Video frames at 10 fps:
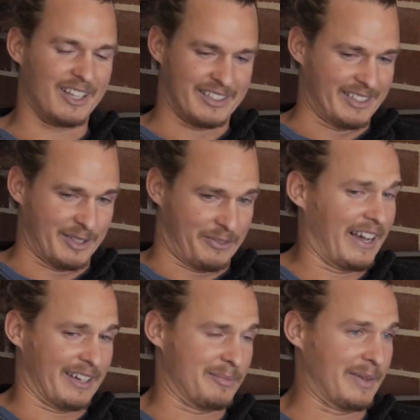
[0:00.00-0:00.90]
Like, it's a
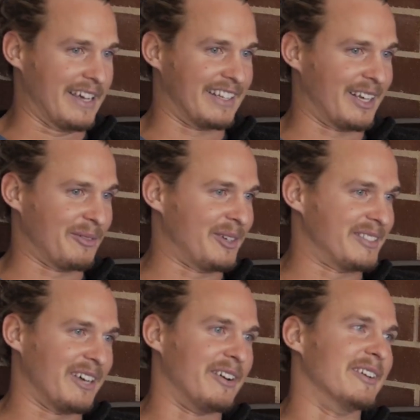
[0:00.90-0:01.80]
fucking bed. Like, what
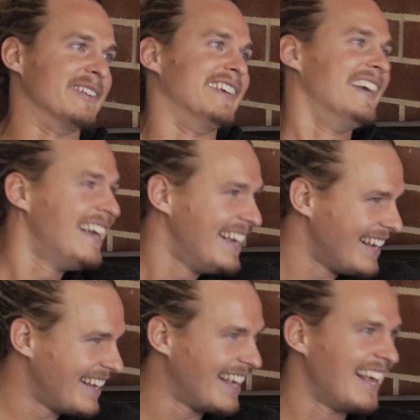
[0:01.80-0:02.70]
is going on here?
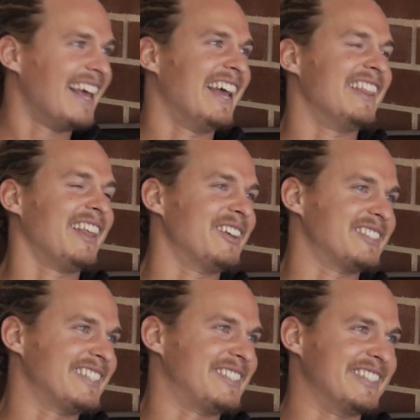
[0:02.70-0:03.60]
And then I
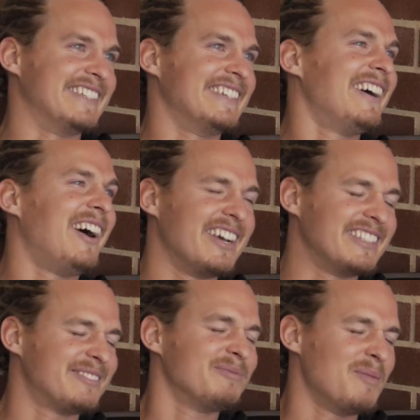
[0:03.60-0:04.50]
said to you,
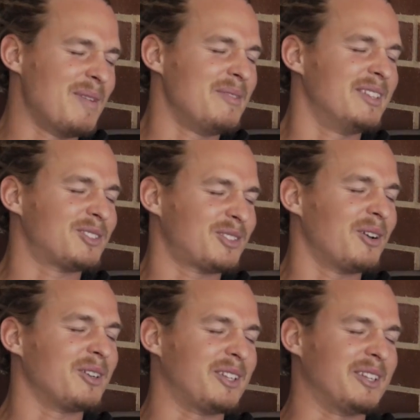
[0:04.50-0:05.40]
I remember this
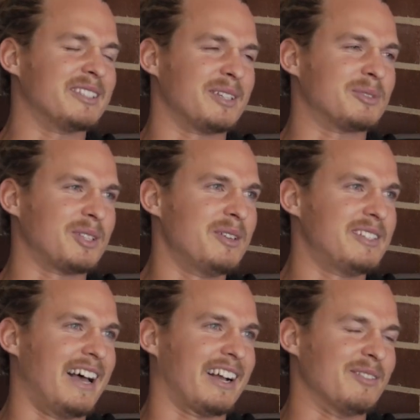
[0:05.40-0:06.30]
so clearly. I'm
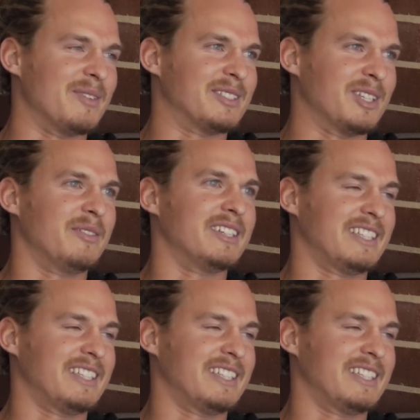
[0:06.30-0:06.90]
so dark on myself.